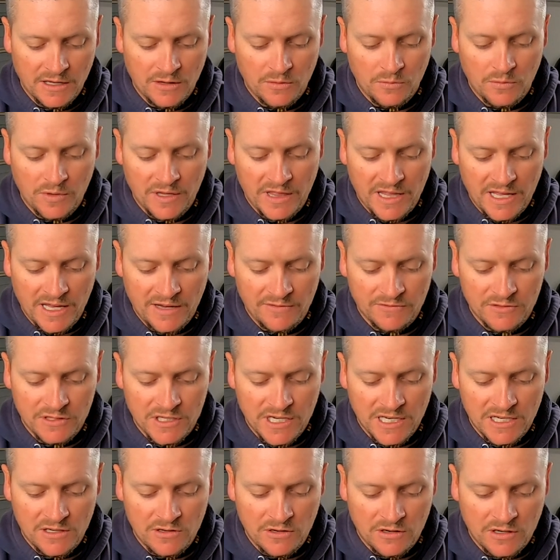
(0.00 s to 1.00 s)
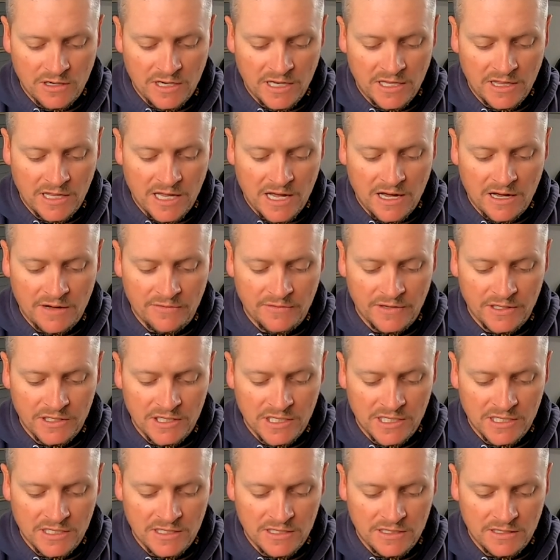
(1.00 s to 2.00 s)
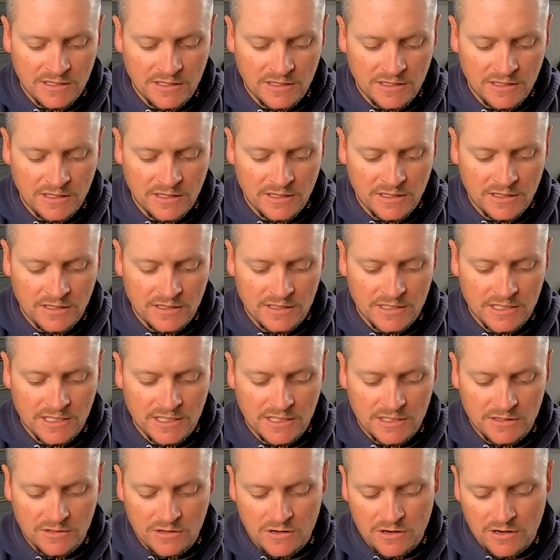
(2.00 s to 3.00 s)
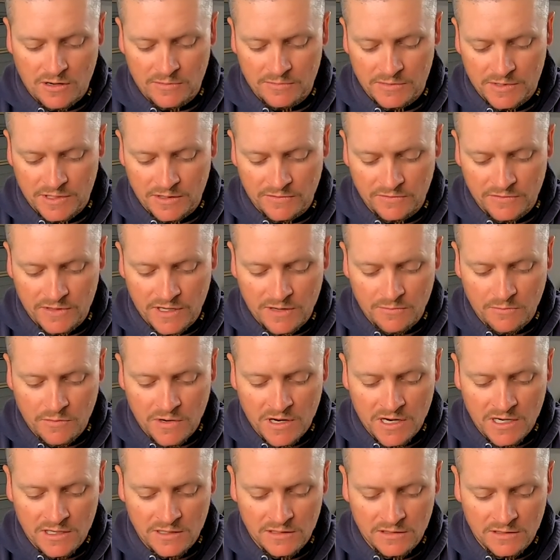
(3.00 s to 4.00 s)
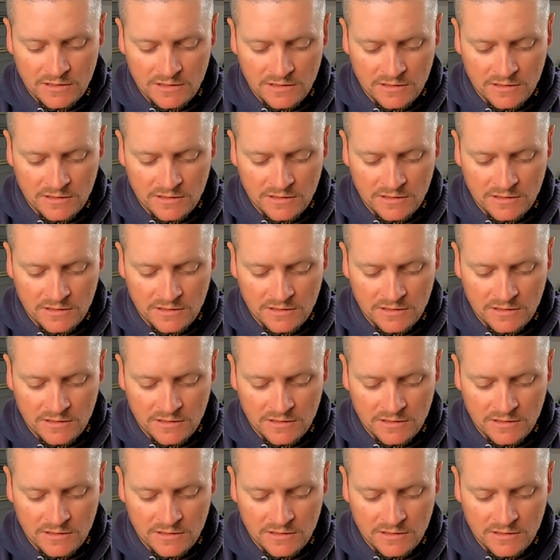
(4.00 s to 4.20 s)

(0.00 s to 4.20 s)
where the FG knot and the half hitch is 6 times. So I've done 1,